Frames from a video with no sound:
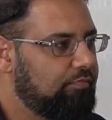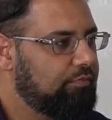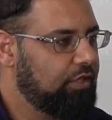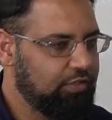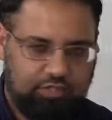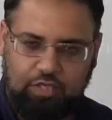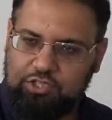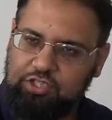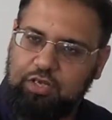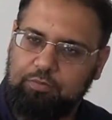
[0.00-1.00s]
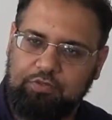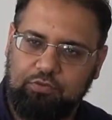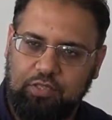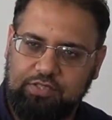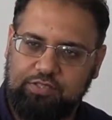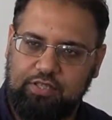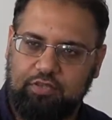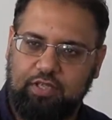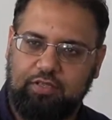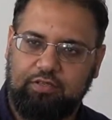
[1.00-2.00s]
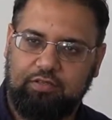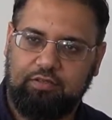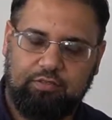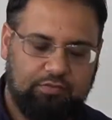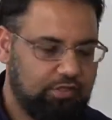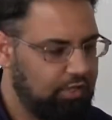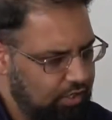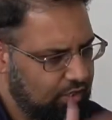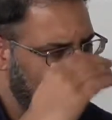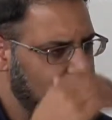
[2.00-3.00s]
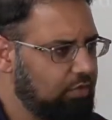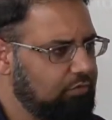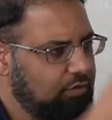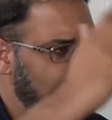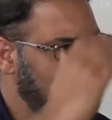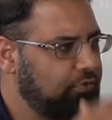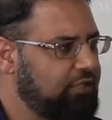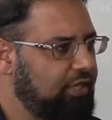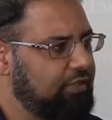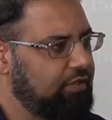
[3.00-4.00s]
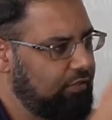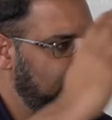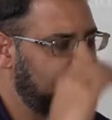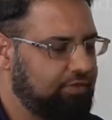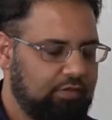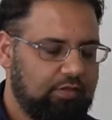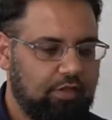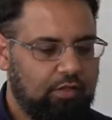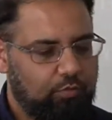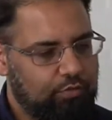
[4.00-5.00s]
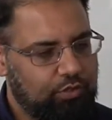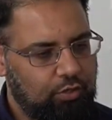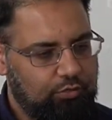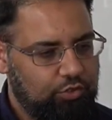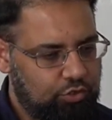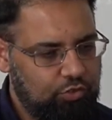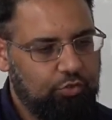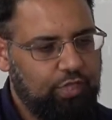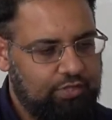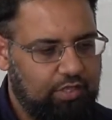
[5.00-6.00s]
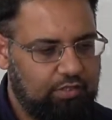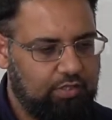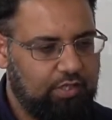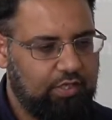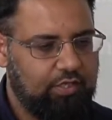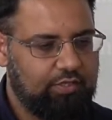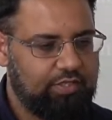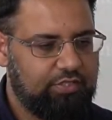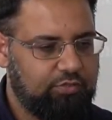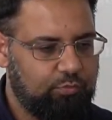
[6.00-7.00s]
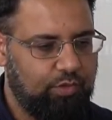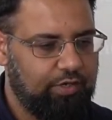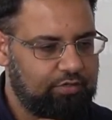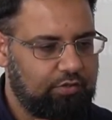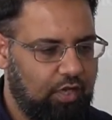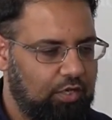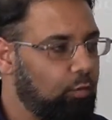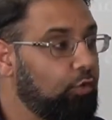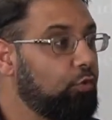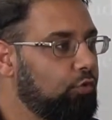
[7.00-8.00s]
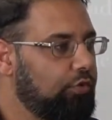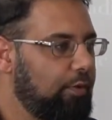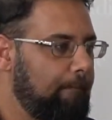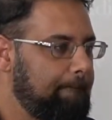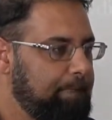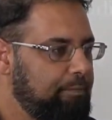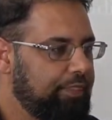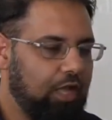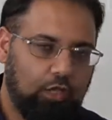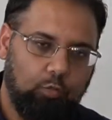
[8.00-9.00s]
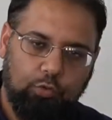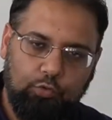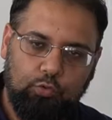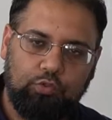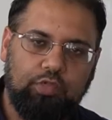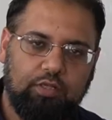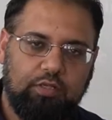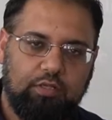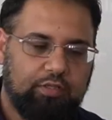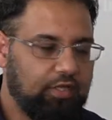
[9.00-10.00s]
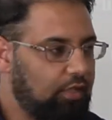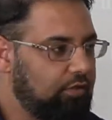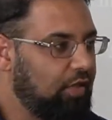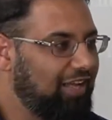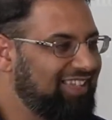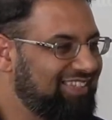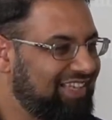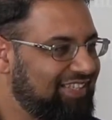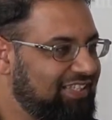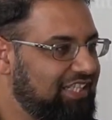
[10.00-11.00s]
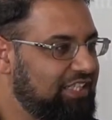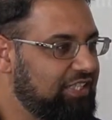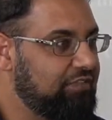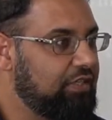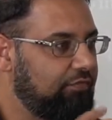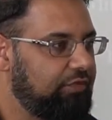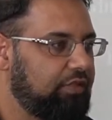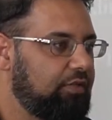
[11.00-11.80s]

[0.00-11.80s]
Can I share it with you guys? Is that okay? So yeah, go, Tanya, go ahead. But did you know that Allah, there's this word, al-wudud, that Allah is the excessively loving.